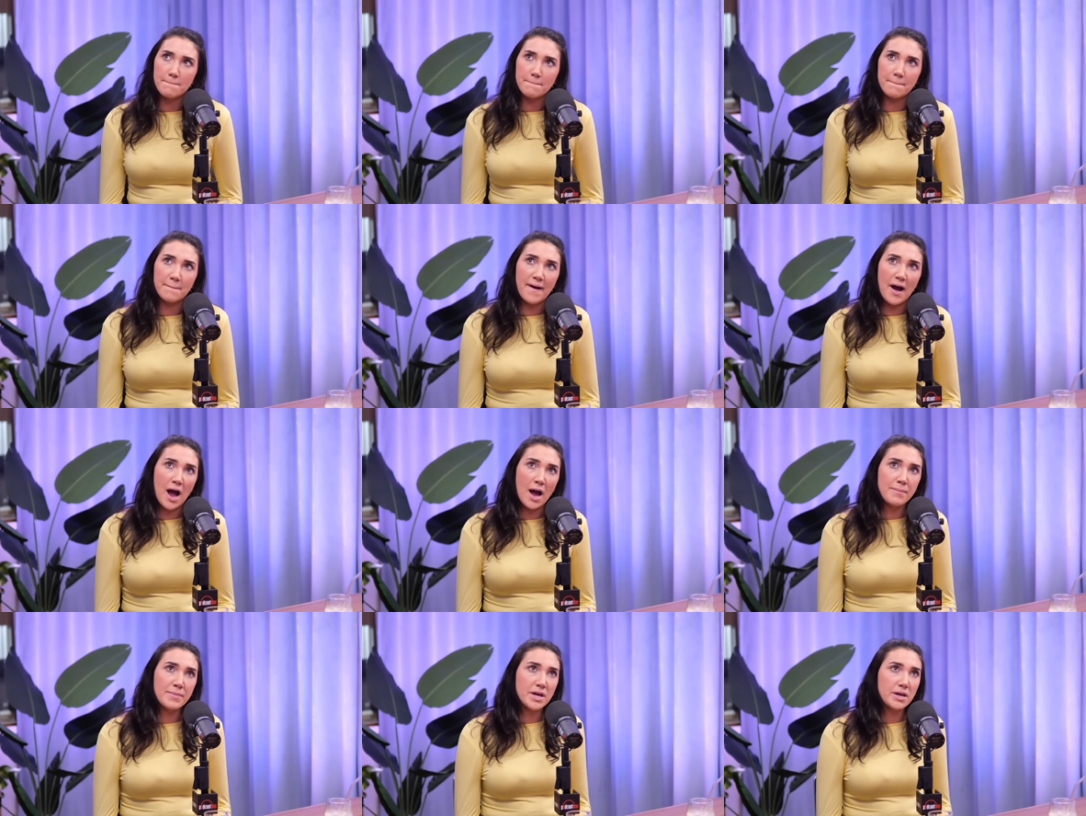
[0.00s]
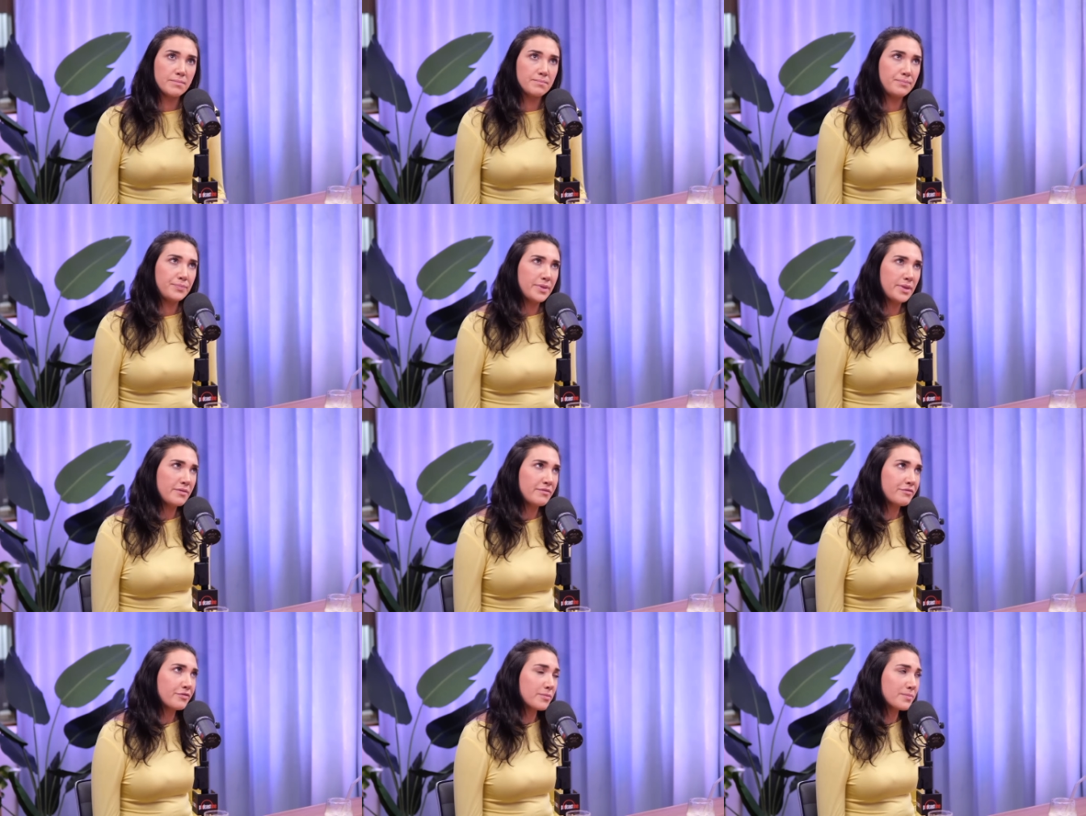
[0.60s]
I mean,
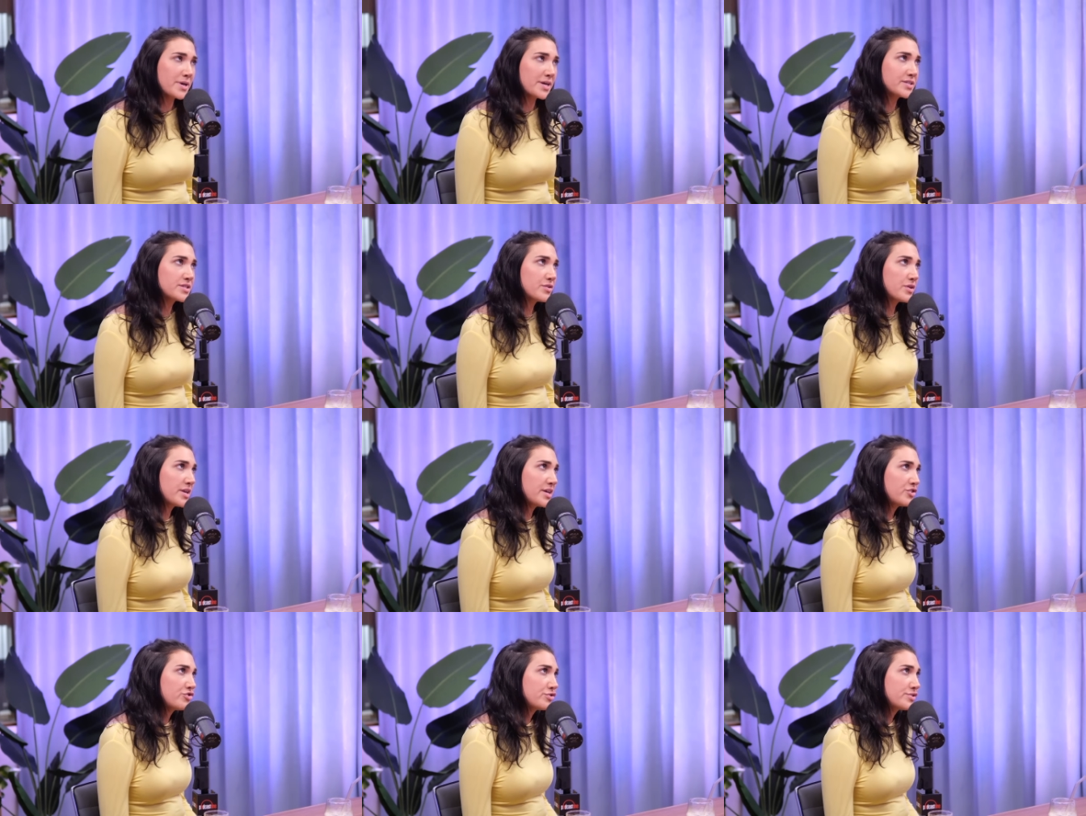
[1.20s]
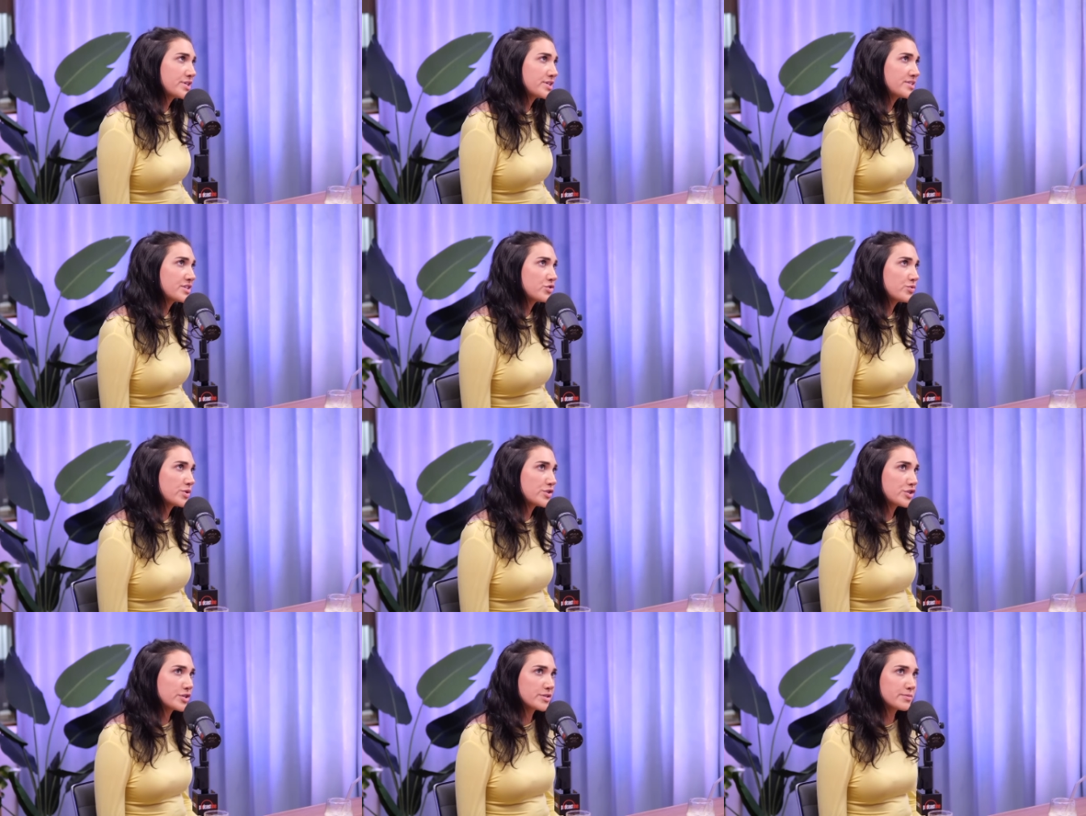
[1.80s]
for me, it's an interesting
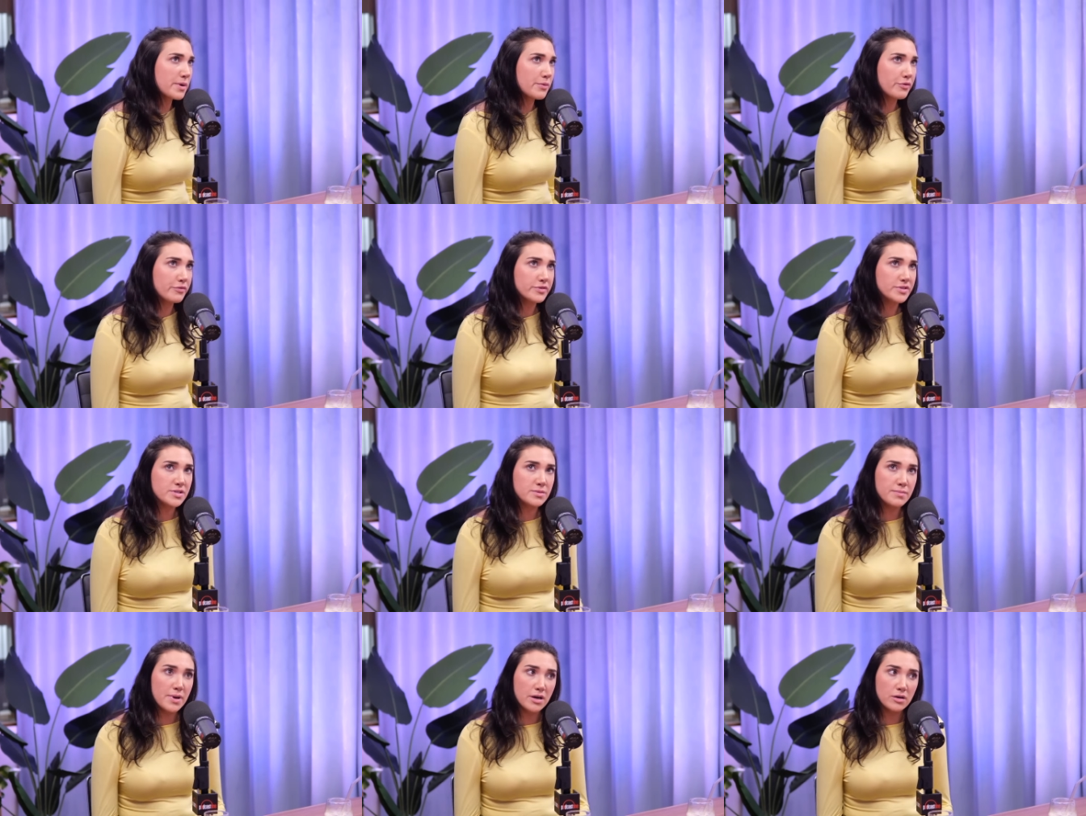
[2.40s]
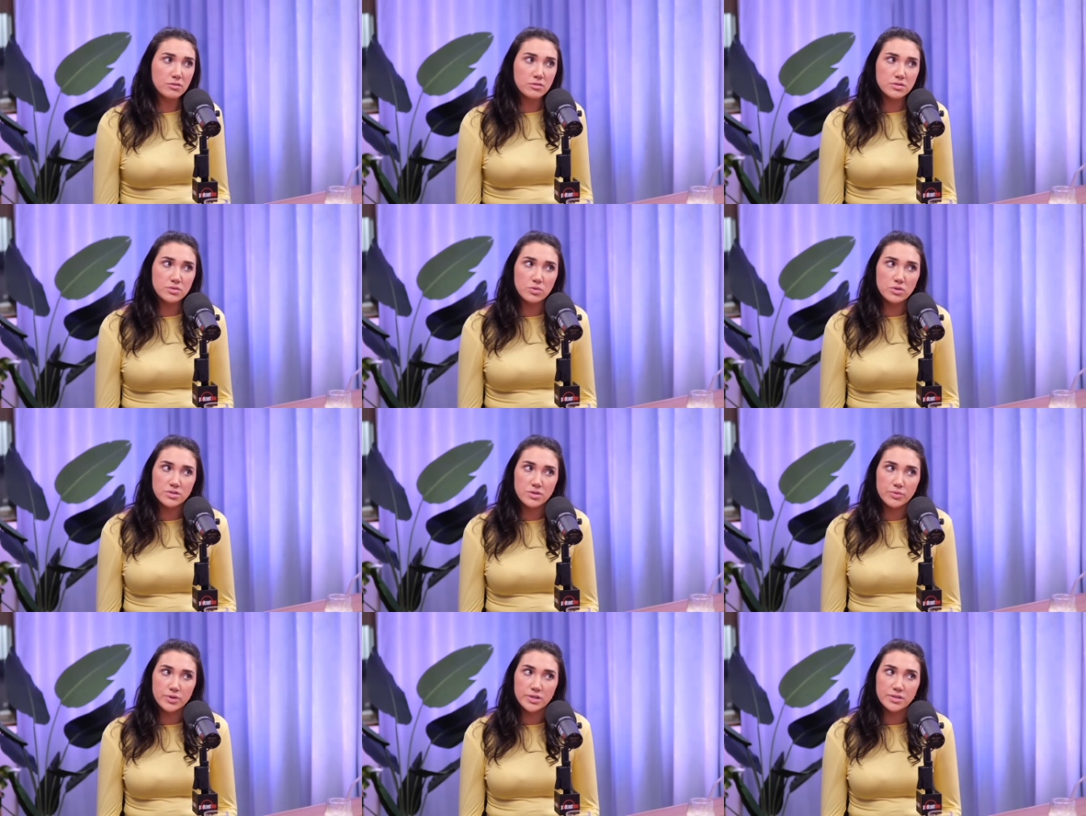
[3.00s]
situation because my boyfriend's in medical school,
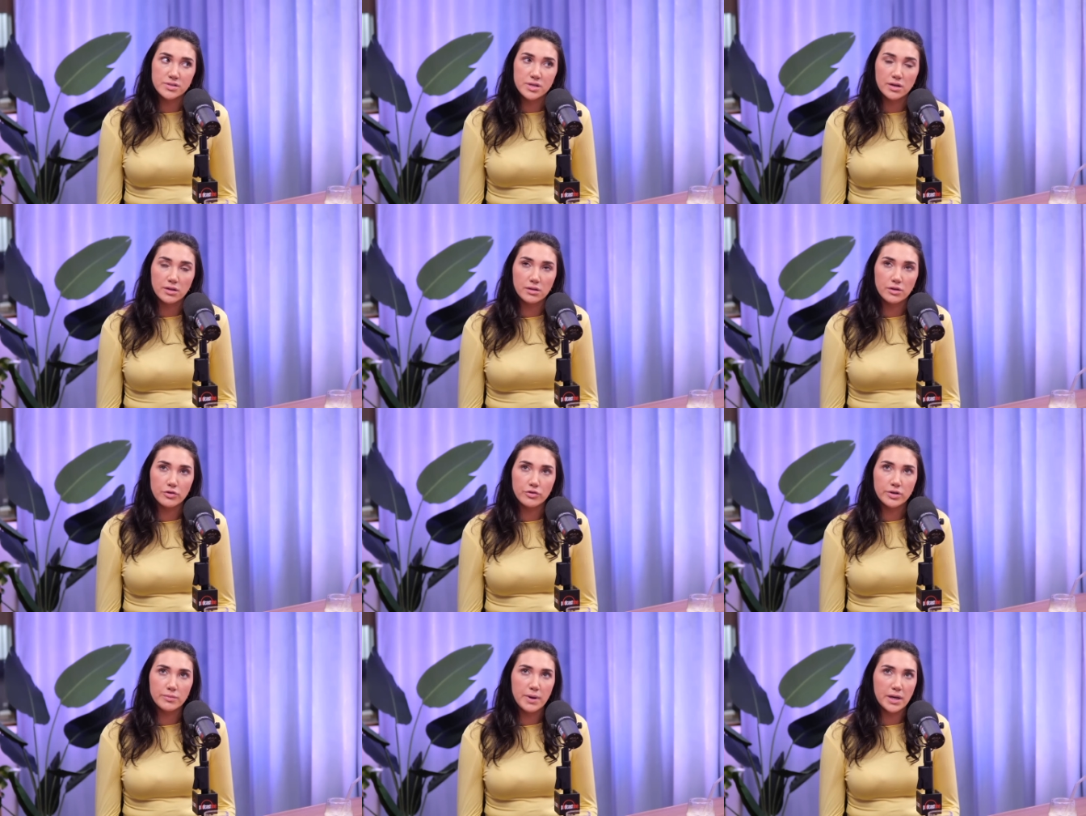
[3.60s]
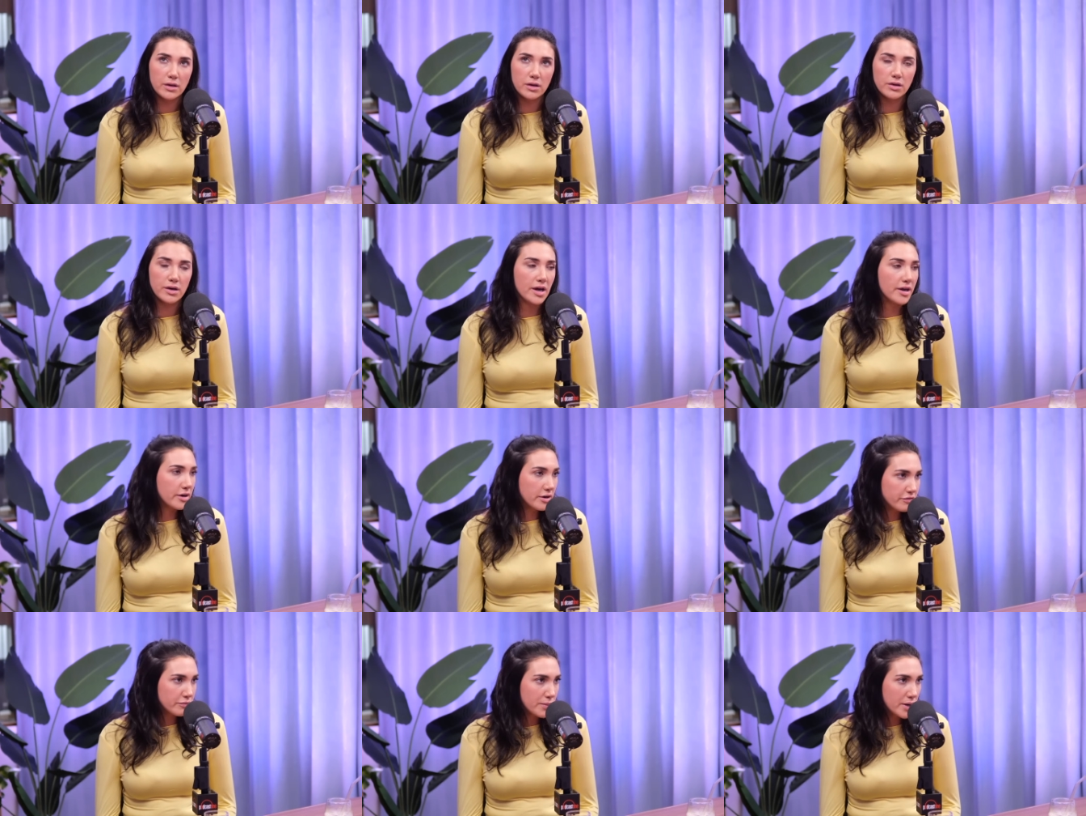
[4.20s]
so he's like literally making
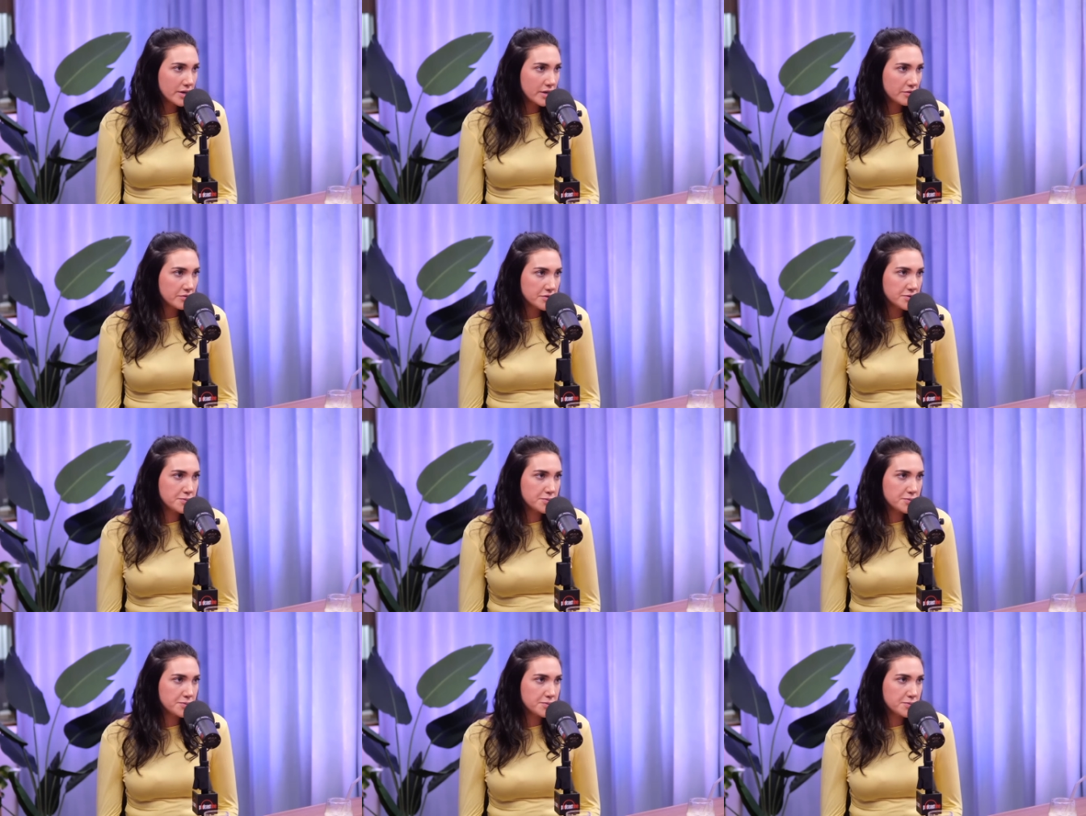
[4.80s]
negative money at this point.